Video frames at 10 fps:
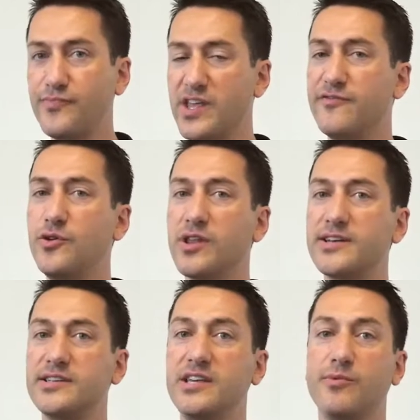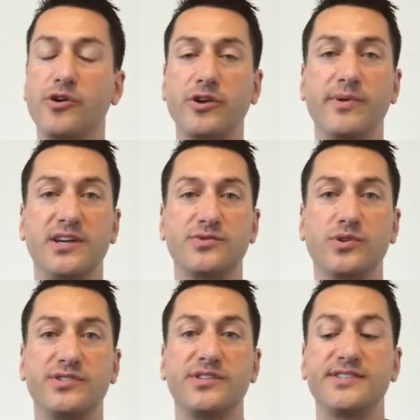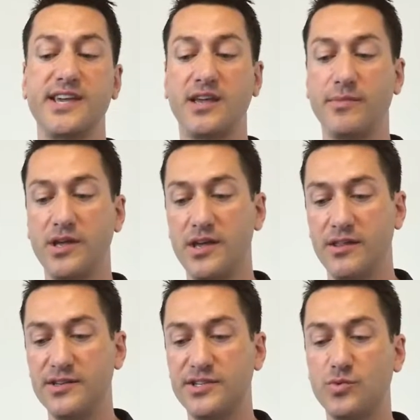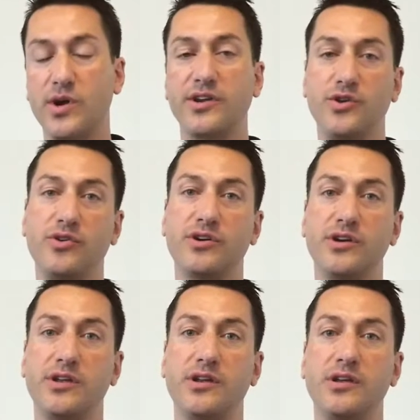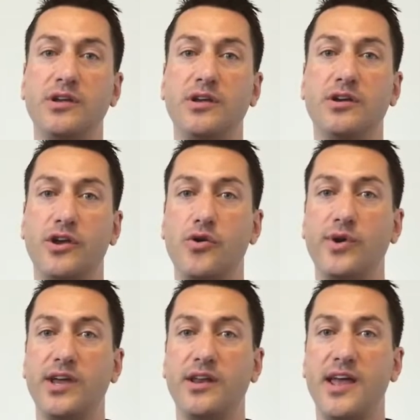if you'd like to keep all your passwords the same, this is where you could go in